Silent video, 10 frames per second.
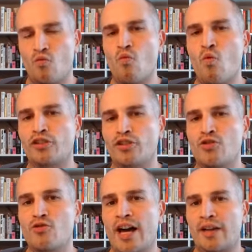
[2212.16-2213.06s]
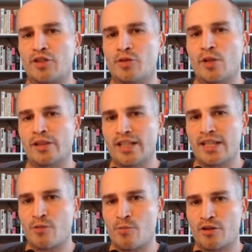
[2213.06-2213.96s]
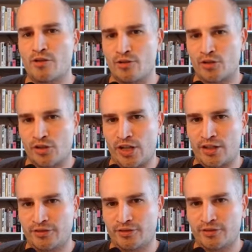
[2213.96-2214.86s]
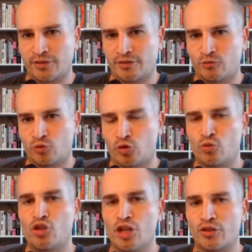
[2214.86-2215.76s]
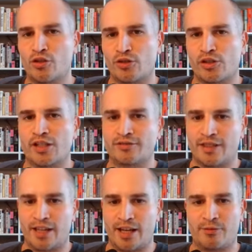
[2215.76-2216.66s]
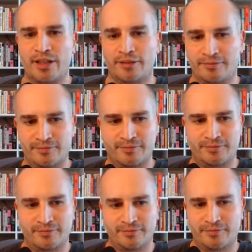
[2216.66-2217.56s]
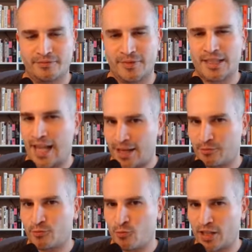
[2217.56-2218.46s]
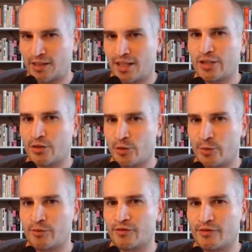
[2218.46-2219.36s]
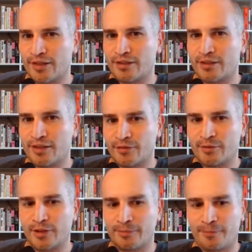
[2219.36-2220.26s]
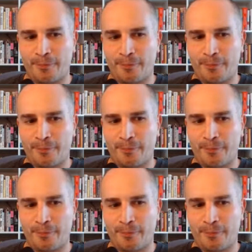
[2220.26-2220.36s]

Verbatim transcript: What do you have to believe about yourself to judge yourself in that way? Does that make sense, or do you want to rephrase it a different way?